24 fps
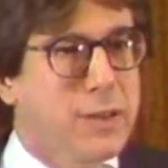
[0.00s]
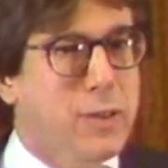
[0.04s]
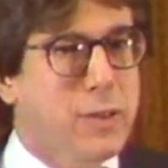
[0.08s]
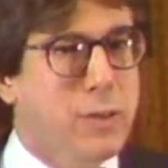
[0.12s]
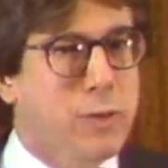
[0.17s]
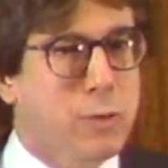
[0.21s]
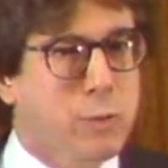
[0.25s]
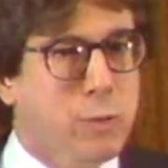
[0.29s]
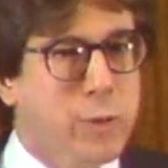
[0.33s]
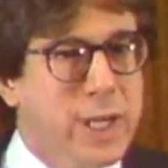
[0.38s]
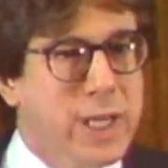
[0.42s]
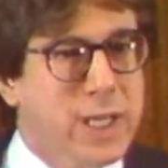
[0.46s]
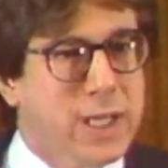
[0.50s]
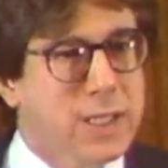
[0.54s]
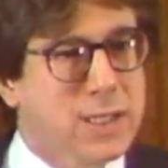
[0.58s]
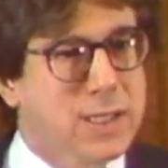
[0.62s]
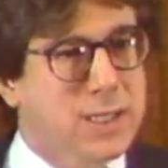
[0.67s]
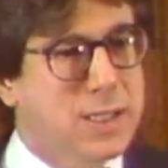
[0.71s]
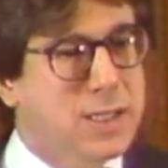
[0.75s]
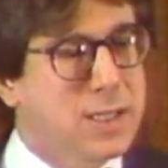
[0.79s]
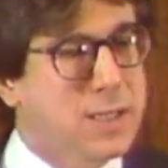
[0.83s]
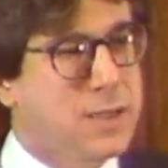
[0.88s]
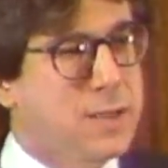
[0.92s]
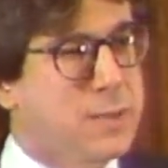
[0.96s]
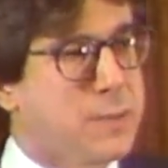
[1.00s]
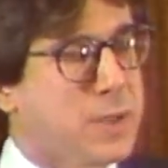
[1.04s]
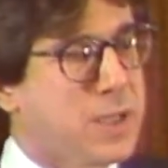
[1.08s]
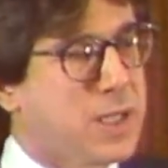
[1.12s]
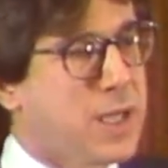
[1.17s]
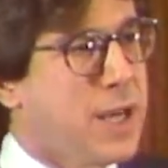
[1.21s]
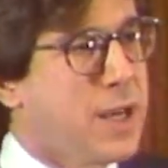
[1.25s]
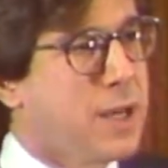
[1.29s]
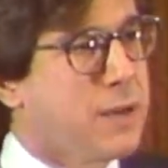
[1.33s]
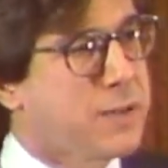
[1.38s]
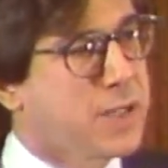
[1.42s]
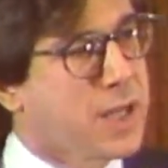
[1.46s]
the realists
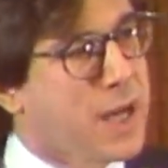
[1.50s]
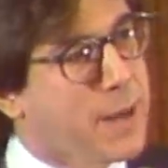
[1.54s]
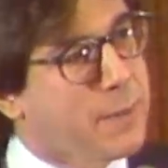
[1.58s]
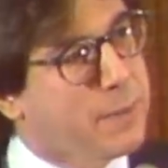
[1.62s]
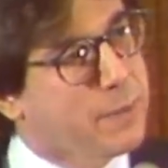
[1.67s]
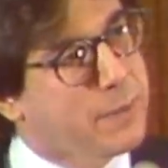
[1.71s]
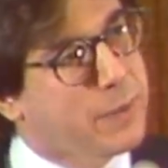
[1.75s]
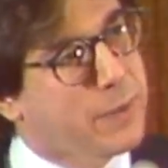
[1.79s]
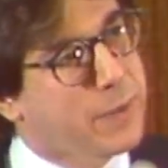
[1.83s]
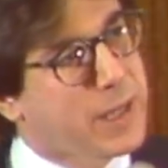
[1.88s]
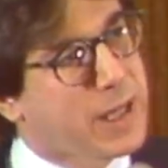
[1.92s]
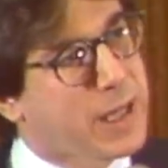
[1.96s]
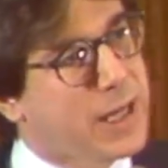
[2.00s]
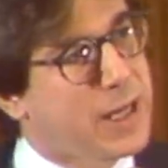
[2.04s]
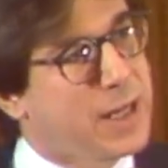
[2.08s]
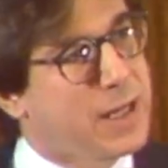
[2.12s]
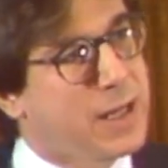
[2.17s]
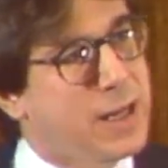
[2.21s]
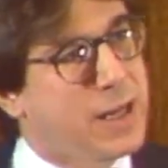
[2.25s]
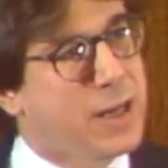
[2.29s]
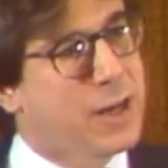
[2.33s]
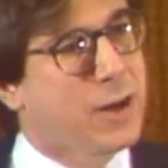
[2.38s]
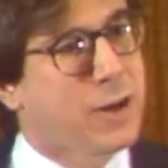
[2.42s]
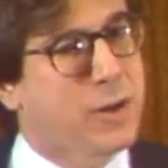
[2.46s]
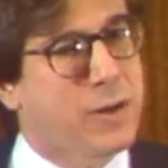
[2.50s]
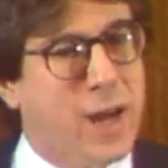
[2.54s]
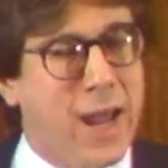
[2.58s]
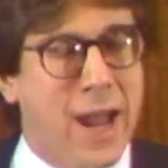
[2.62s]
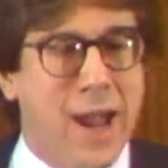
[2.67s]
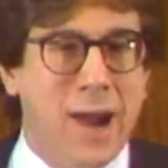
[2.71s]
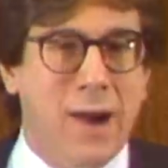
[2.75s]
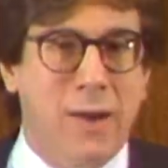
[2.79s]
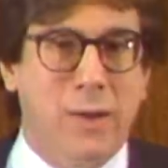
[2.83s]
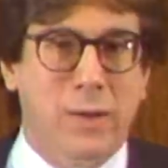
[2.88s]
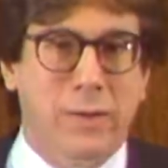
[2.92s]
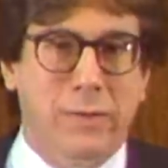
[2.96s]
themselves, and I'm thinking here
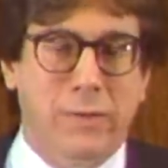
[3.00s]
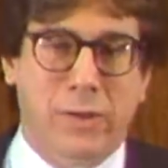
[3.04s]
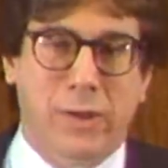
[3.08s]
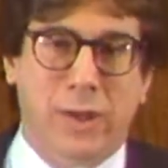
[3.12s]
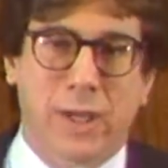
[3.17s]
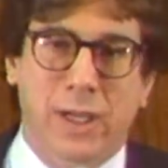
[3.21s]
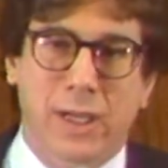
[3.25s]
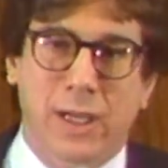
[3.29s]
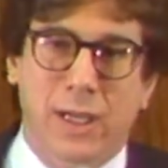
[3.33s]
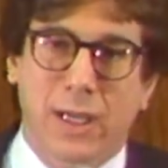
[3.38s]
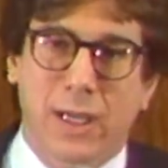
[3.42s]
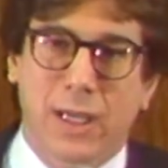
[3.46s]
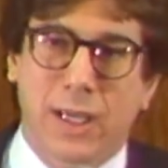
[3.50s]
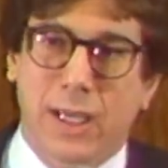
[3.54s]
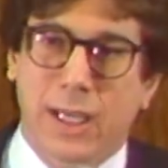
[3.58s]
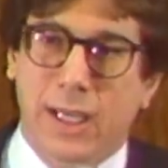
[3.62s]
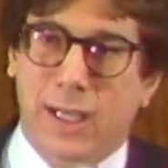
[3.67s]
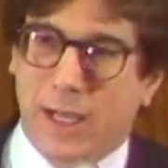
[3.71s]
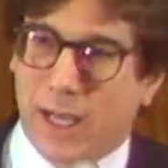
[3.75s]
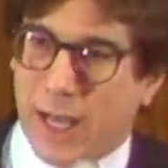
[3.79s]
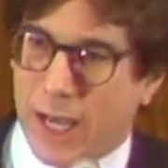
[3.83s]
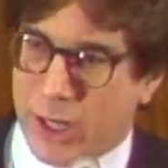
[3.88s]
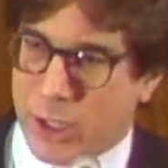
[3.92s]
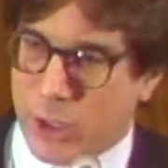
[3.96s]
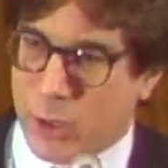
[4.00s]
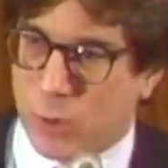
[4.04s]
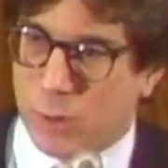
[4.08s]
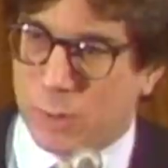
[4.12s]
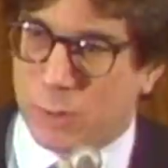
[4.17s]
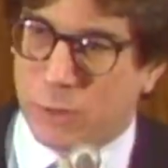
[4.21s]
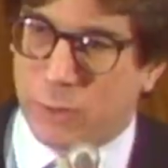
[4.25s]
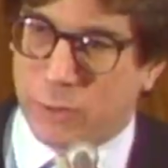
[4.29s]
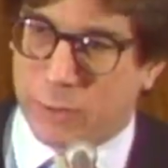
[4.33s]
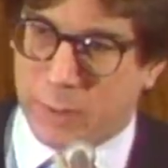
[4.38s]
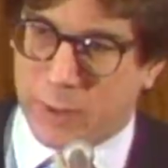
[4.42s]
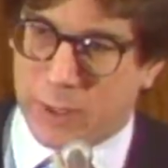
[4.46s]
now of the intellectual
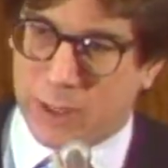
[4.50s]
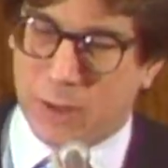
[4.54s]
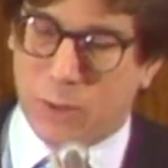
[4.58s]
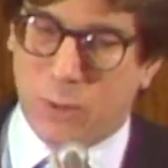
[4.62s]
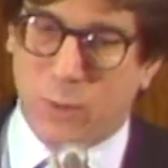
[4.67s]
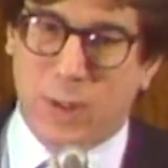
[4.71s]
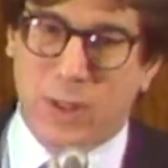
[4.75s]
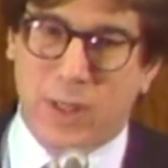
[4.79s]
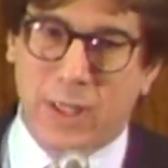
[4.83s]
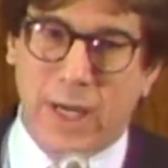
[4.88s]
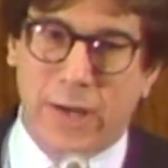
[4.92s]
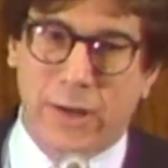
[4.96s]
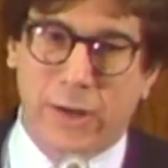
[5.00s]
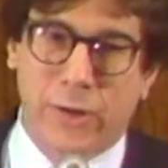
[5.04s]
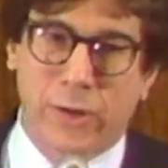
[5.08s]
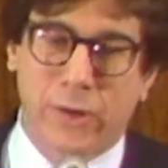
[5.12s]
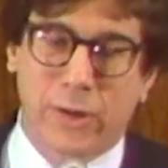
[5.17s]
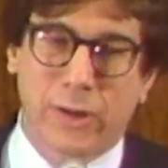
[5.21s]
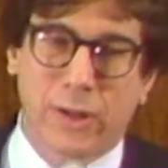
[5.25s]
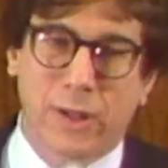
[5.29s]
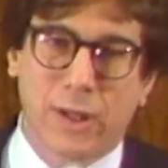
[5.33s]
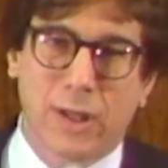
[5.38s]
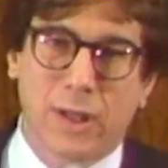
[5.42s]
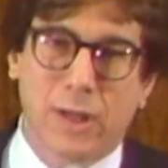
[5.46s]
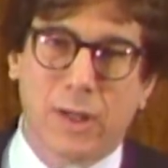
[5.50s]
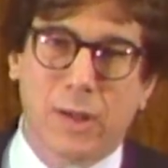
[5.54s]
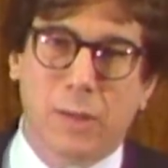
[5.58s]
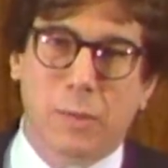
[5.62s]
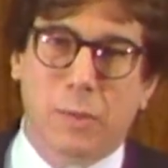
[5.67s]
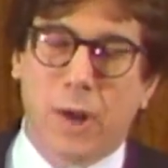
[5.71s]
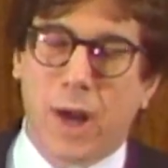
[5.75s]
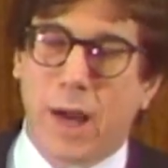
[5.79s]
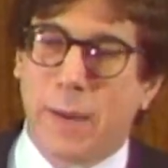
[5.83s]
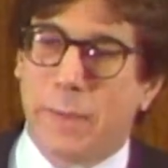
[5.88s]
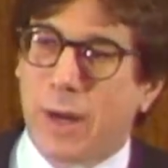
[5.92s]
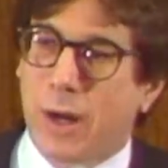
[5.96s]
movement that was centered
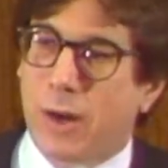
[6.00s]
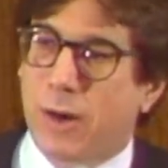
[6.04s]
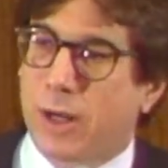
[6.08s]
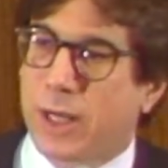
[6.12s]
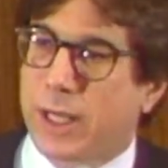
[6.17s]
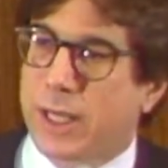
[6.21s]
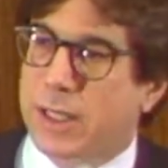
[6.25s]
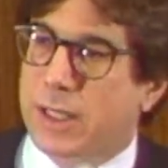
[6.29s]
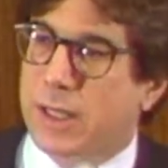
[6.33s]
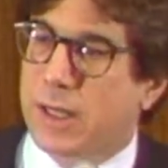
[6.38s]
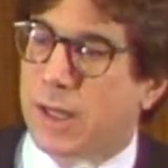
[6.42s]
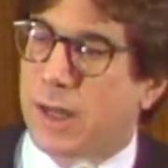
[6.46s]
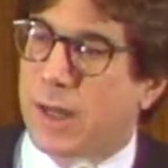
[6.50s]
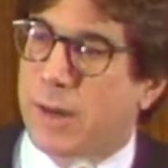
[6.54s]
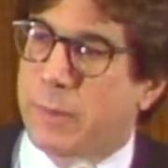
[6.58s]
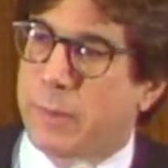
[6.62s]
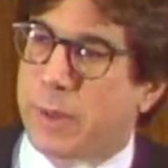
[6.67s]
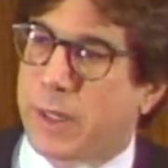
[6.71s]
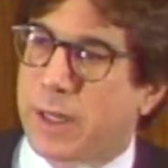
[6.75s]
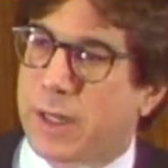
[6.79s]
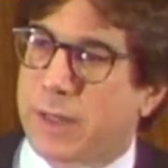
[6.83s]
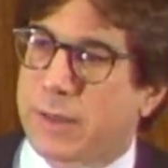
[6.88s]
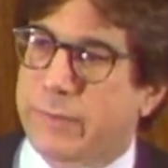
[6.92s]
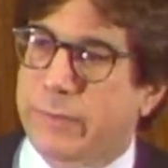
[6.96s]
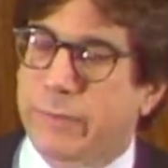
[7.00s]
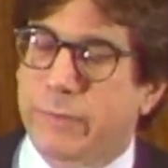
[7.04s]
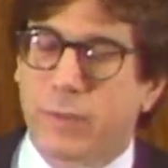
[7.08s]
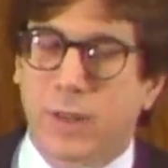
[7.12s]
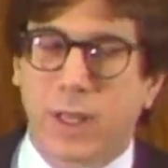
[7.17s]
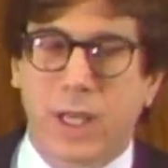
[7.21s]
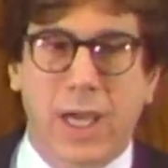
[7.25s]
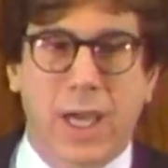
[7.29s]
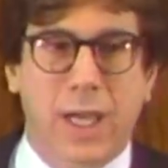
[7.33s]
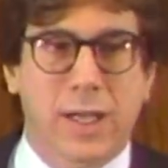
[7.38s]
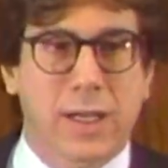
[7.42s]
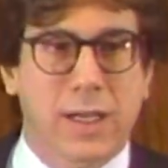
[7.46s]
primarily at Columbia
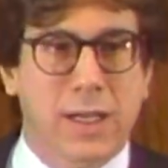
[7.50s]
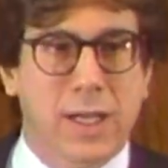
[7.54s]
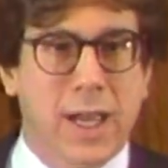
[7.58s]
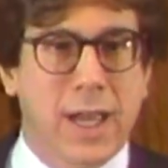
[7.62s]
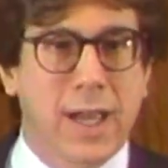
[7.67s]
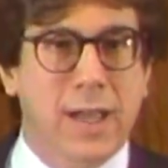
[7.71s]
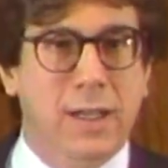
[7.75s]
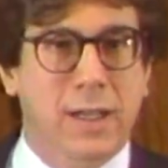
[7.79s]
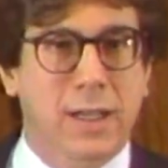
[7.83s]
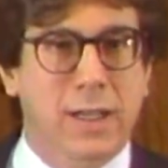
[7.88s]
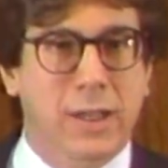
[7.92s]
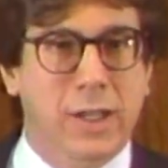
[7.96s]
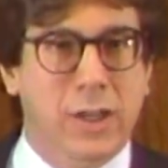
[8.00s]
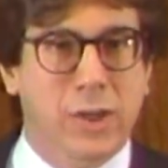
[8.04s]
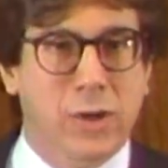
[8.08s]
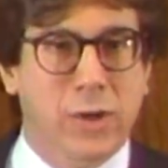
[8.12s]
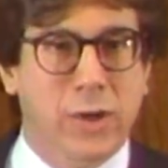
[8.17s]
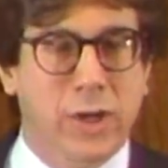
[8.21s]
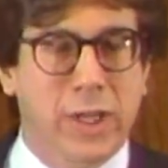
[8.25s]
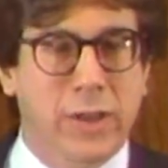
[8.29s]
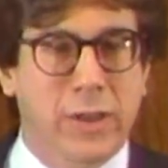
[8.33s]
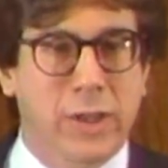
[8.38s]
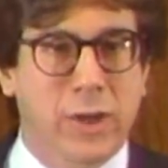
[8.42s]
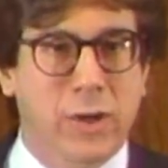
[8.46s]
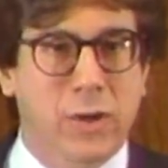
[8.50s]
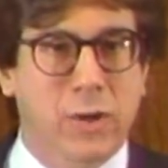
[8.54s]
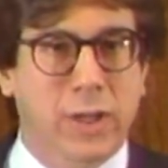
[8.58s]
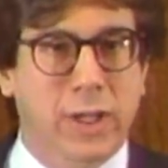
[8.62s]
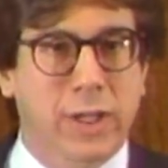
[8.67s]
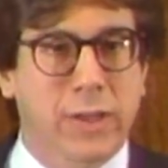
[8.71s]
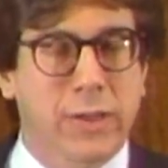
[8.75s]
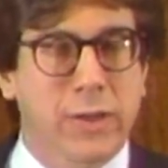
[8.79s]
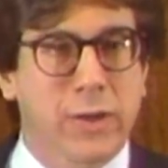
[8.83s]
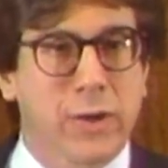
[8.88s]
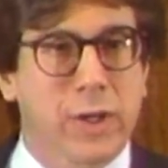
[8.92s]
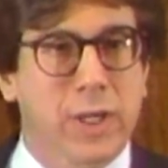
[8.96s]
and at Yale in the early
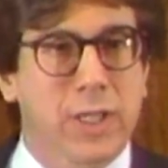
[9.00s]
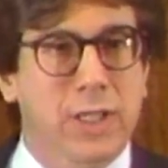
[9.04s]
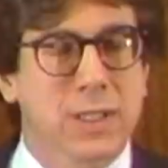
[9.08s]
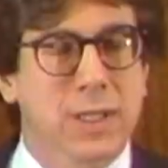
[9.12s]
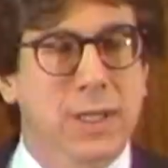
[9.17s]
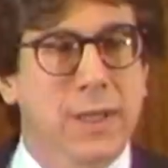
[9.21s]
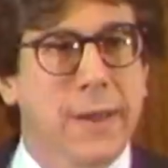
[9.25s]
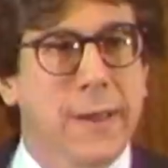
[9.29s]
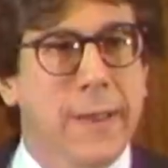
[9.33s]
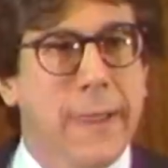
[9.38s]
30s,